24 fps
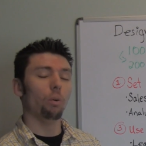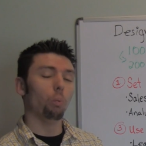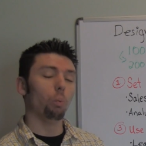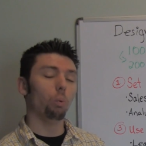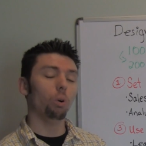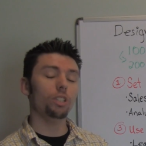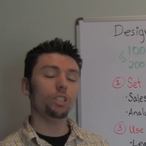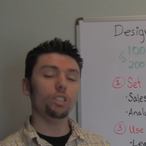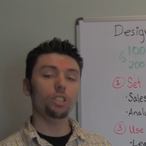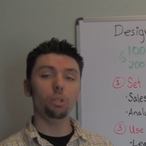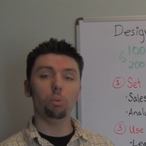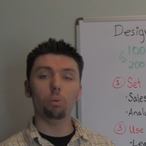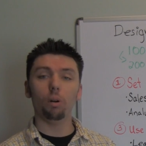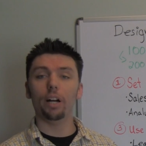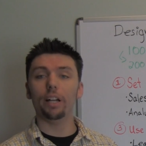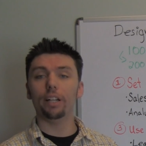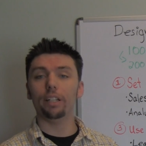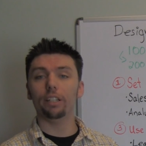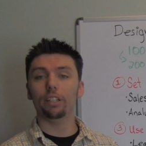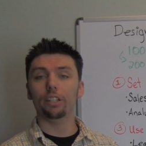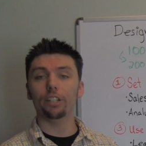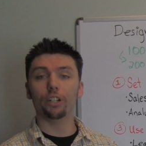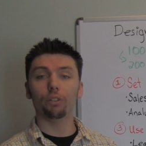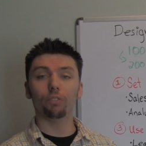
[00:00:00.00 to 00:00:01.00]
What do you
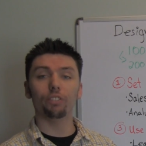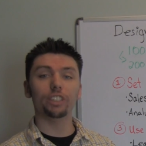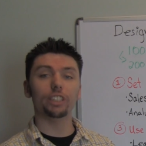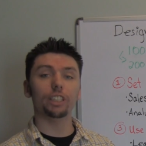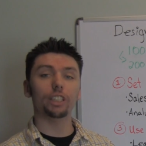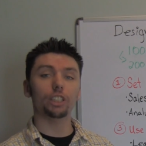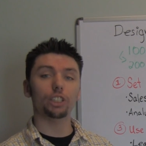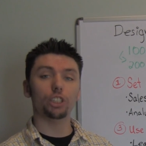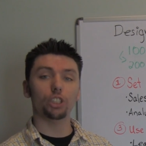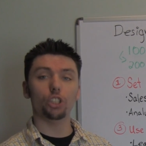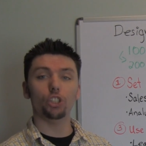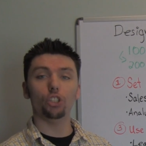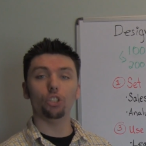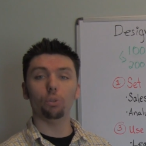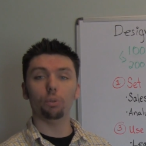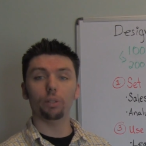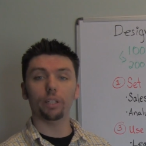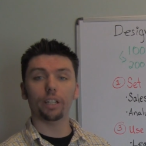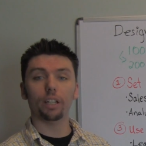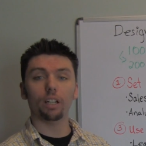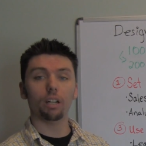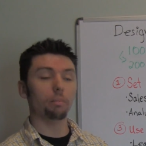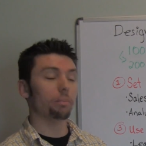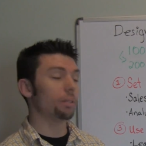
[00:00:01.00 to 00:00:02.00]
want your visitors to do when
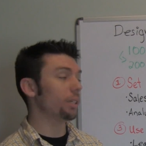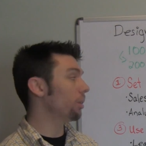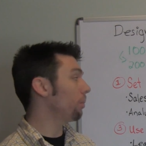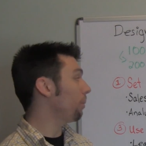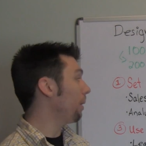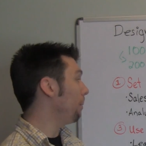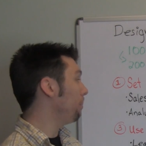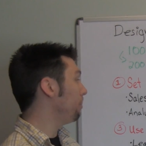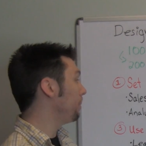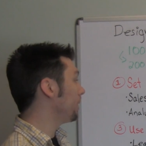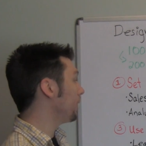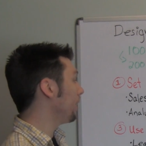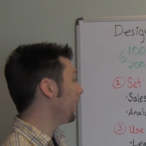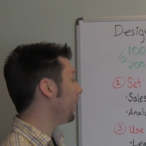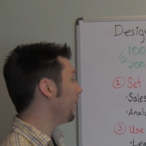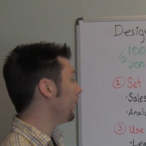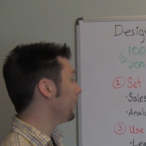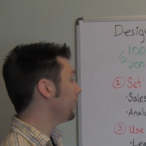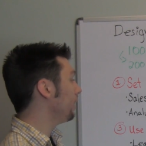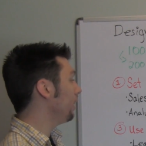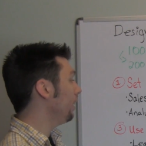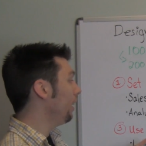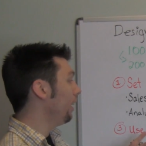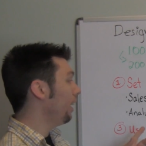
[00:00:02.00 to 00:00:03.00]
they come to your
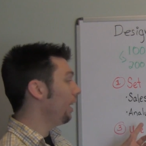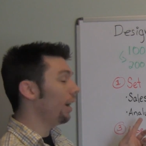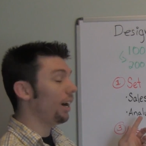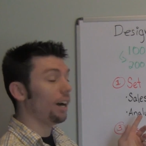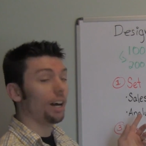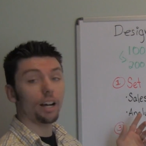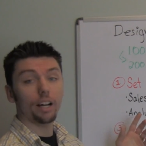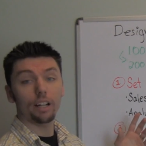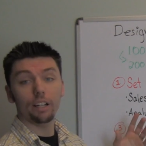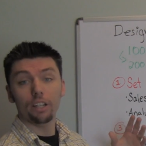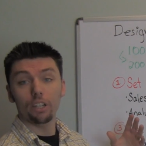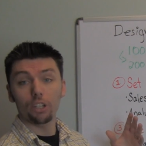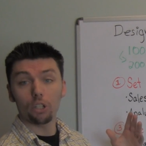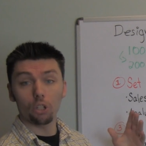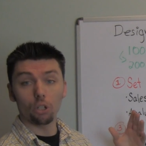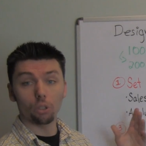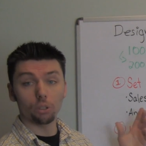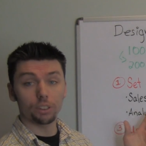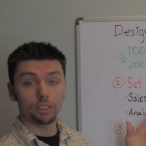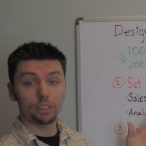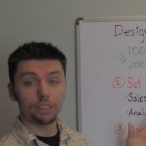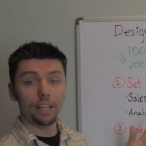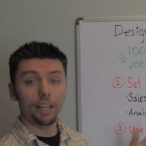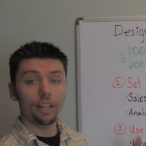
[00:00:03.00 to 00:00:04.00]
website?
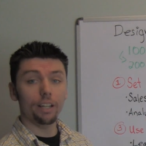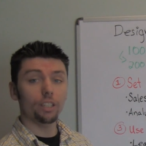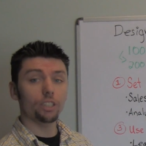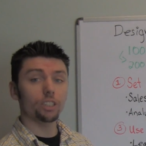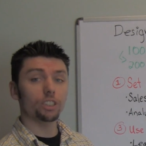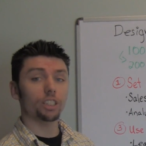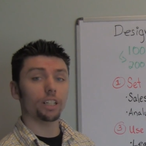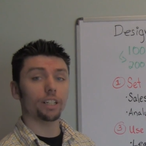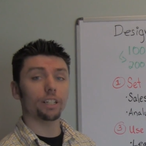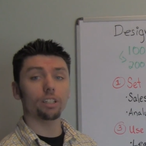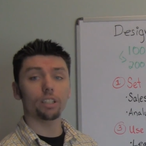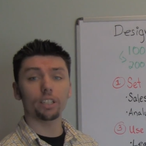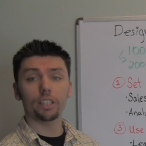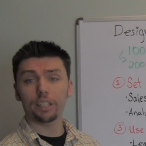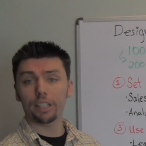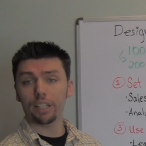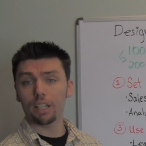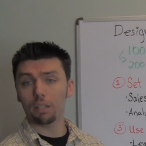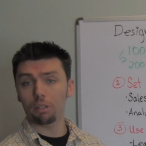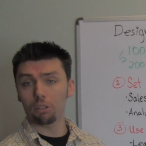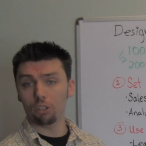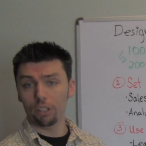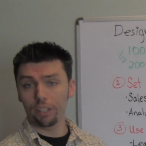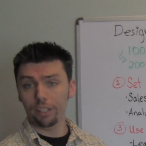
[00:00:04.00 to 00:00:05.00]
Sales, are you looking to
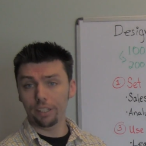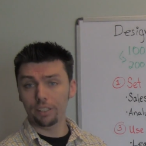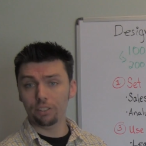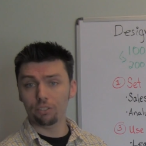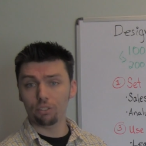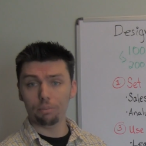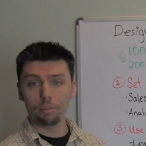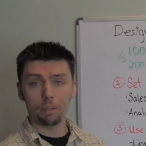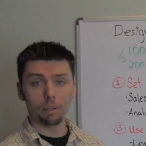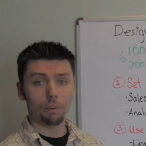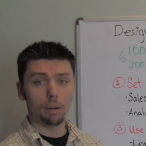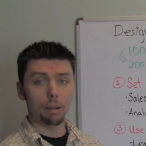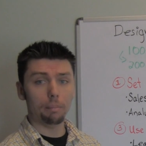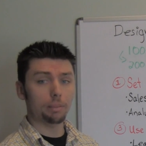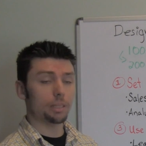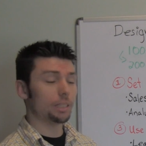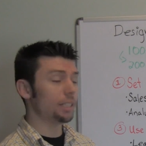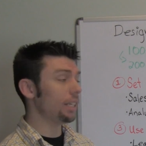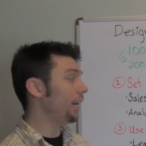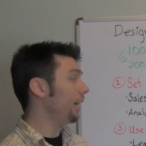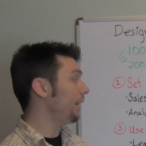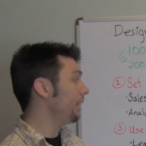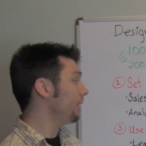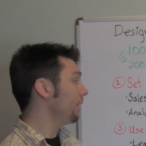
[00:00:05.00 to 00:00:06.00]
get leads from your
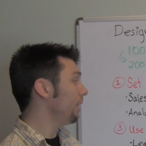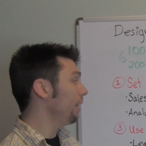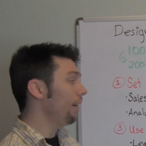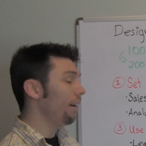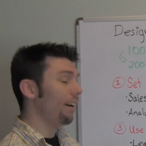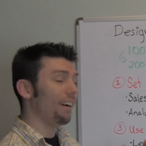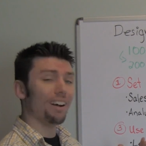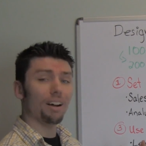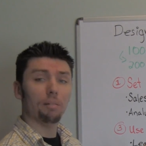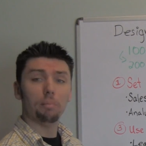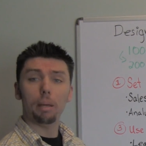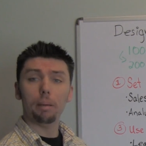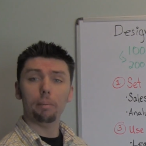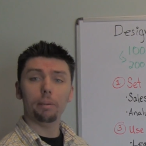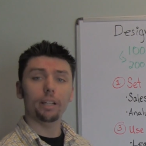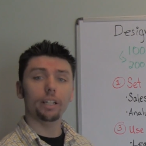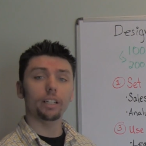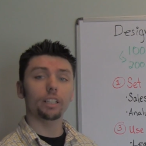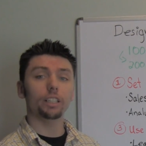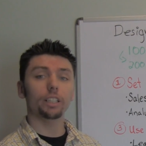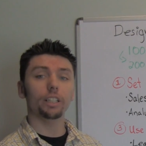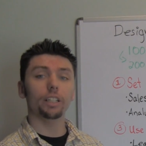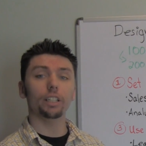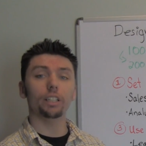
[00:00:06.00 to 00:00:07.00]
website? Maybe
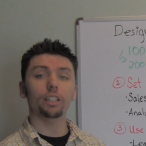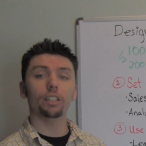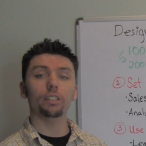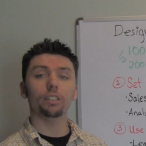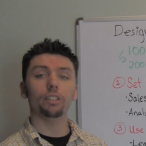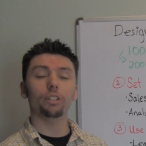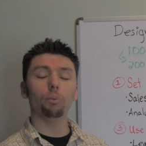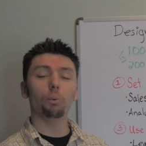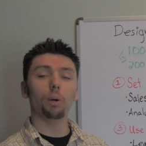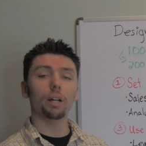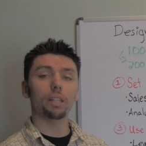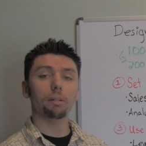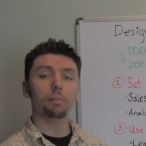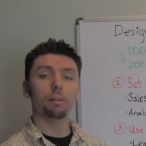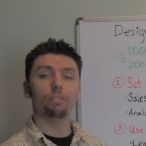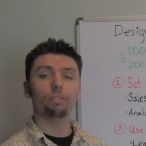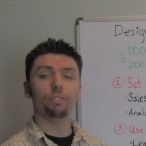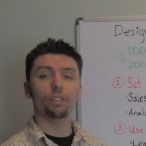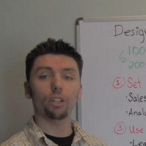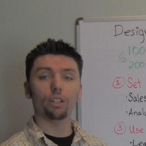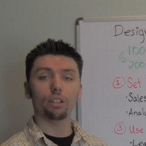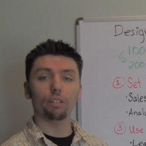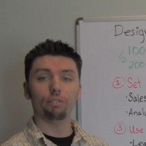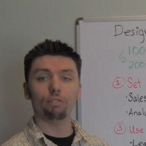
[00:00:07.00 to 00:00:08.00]
you want them to
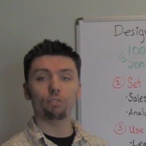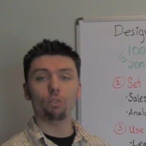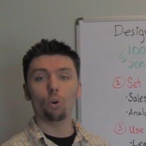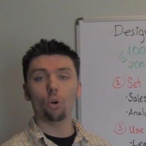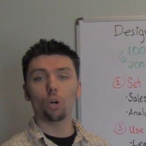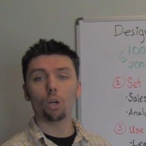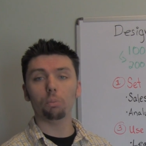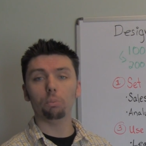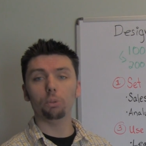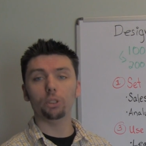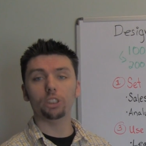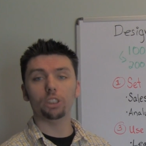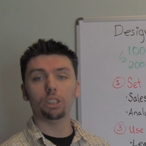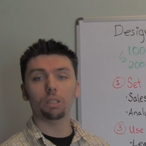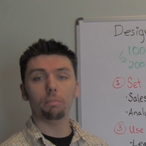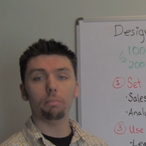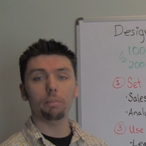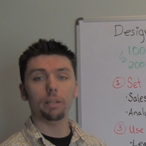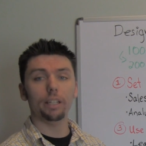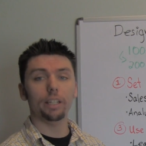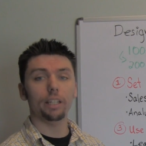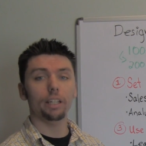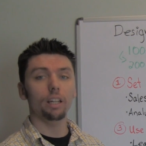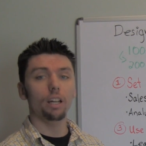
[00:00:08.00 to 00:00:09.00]
fill out a form, which can
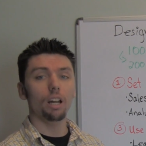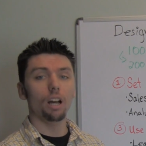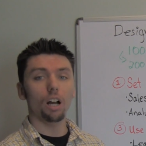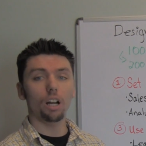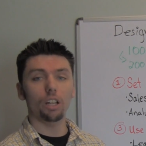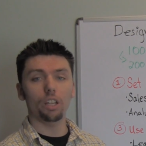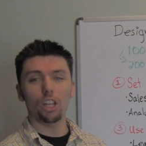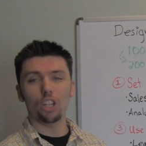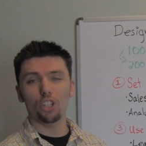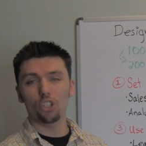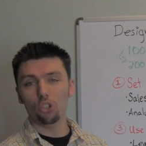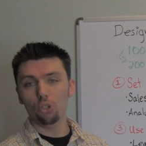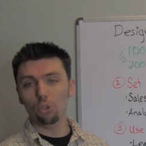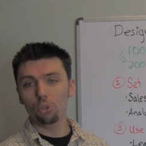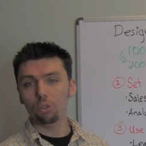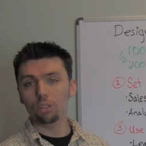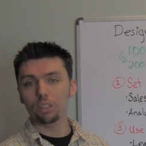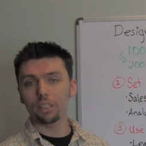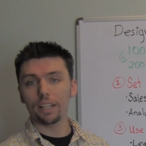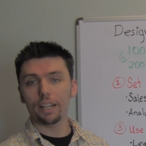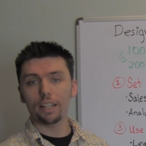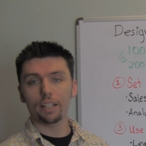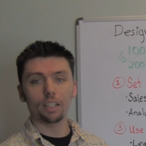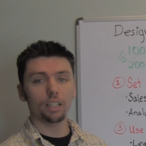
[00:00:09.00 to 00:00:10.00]
be a
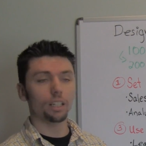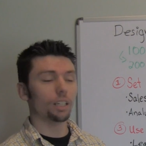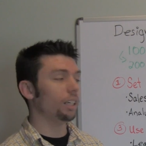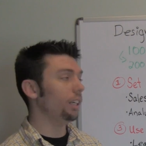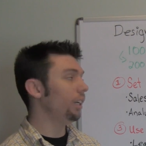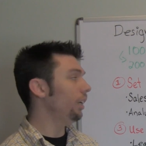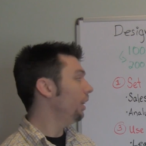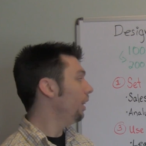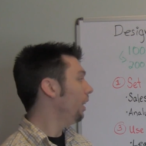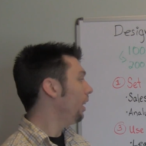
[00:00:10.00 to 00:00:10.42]
newsletter,